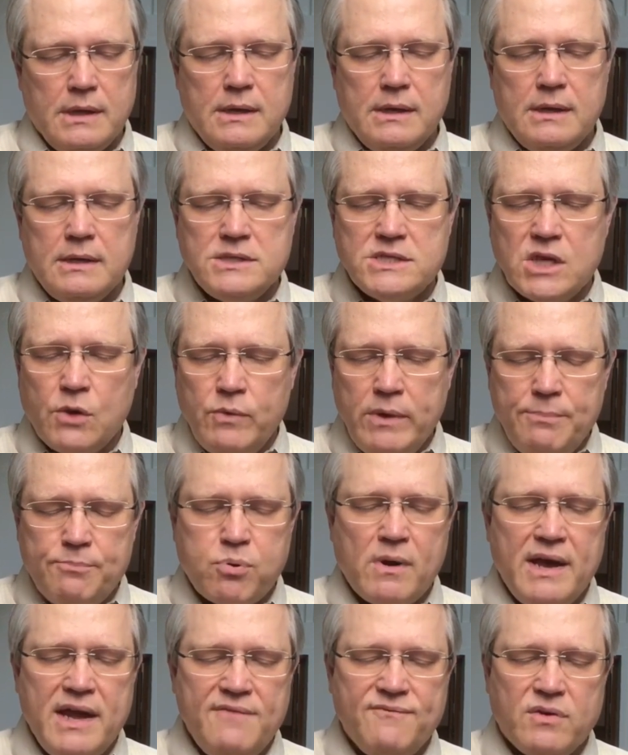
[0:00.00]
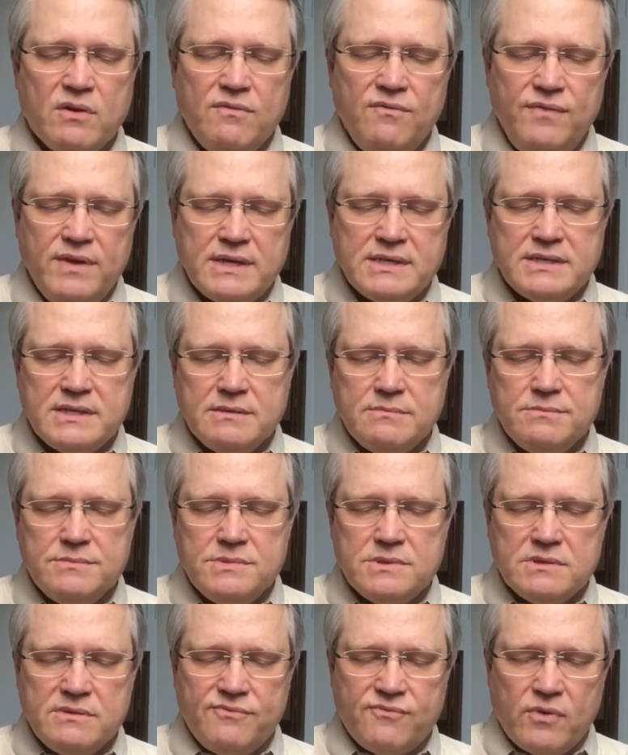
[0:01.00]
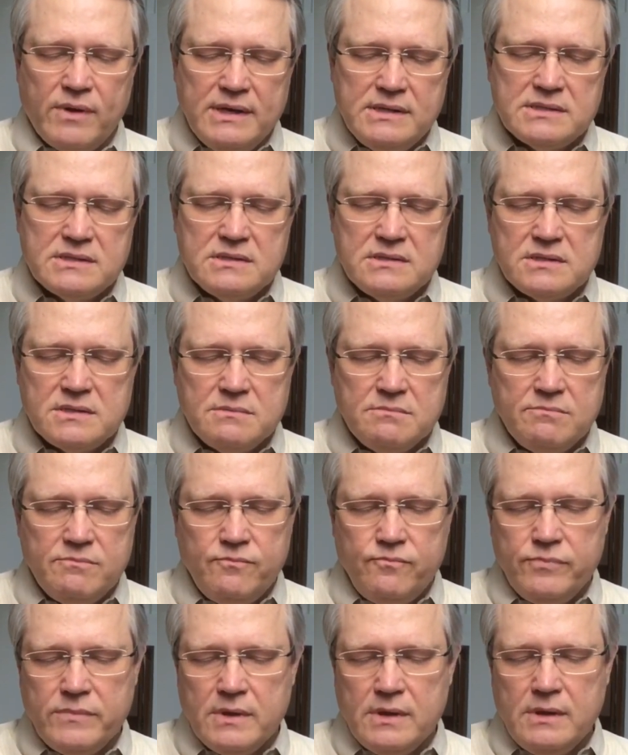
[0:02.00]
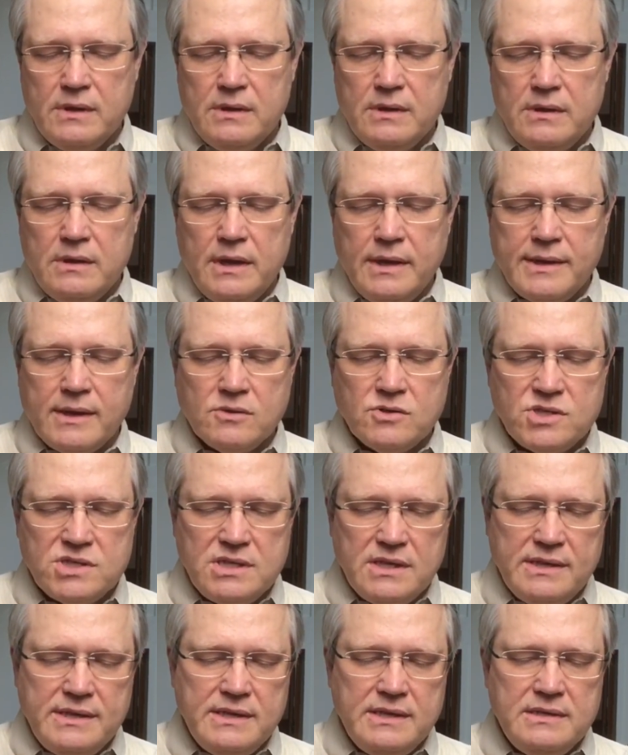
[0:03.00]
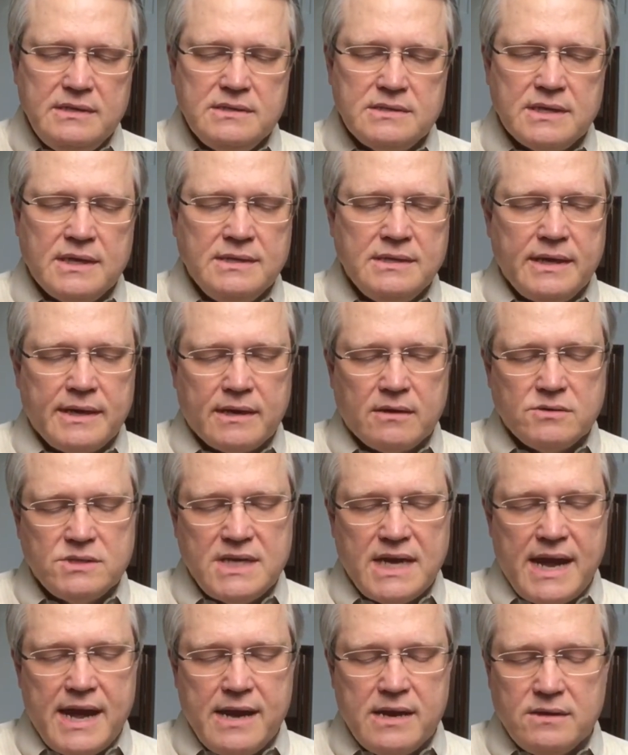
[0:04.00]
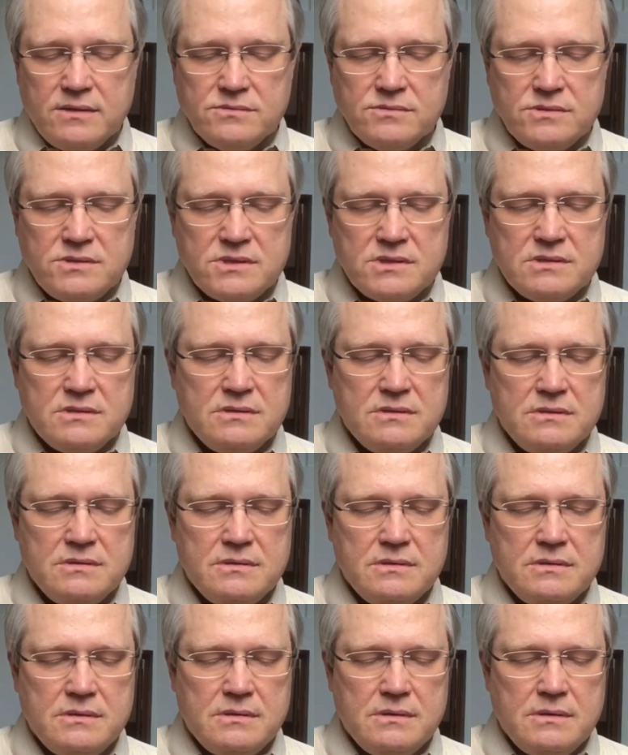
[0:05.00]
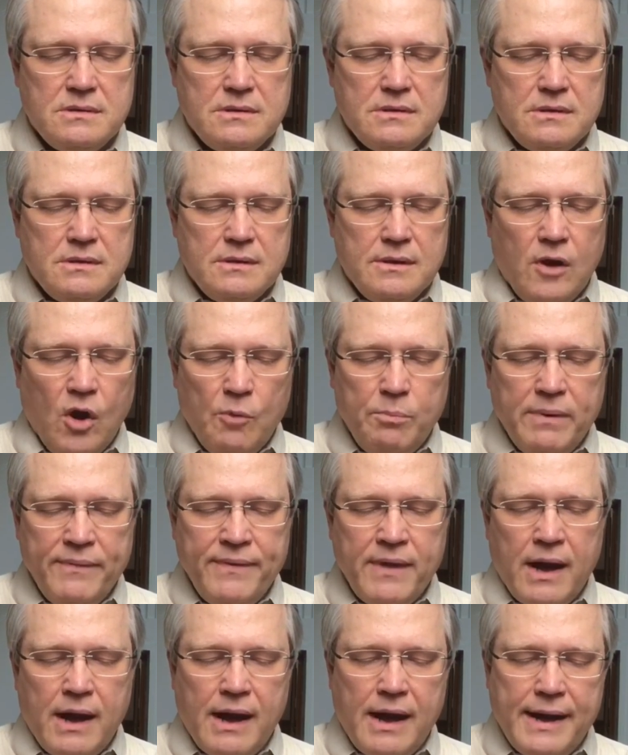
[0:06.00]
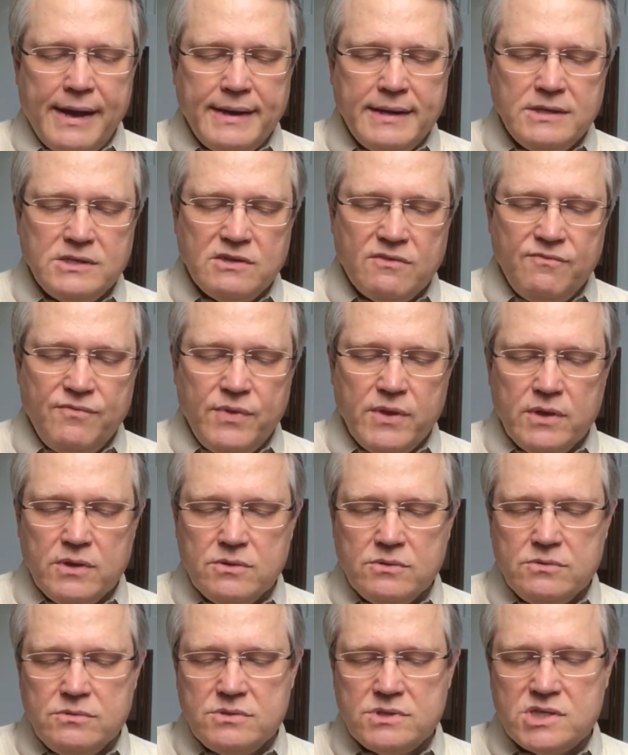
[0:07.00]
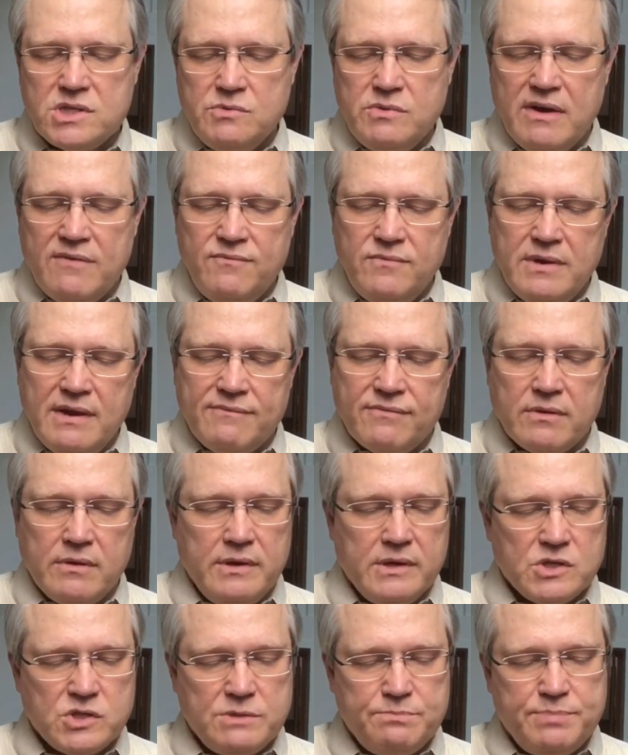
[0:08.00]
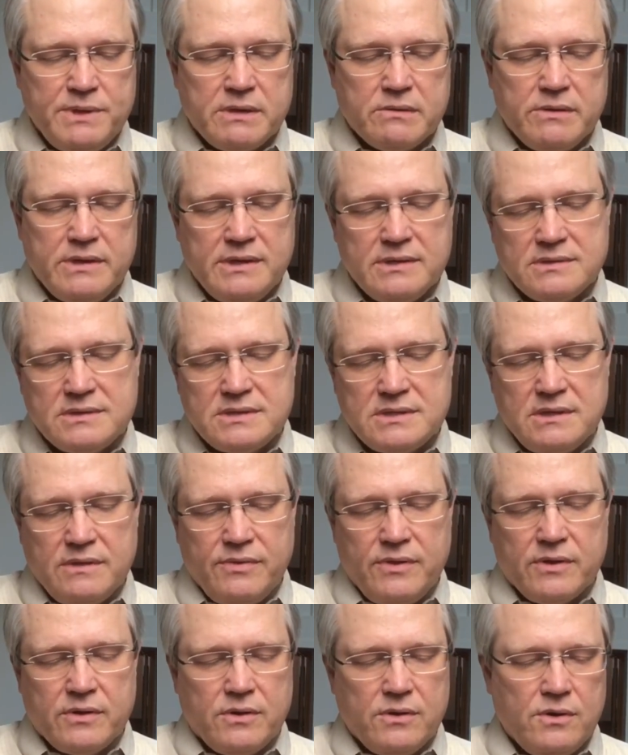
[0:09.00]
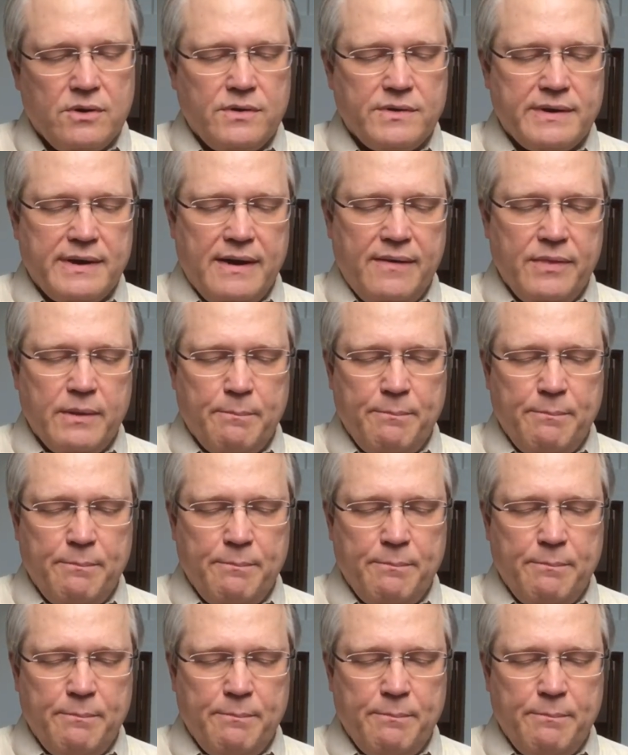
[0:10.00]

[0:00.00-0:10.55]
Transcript: And so we pray for victims of racism in our cities and in our towns. Open the eyes of those who have never experienced the hurt and the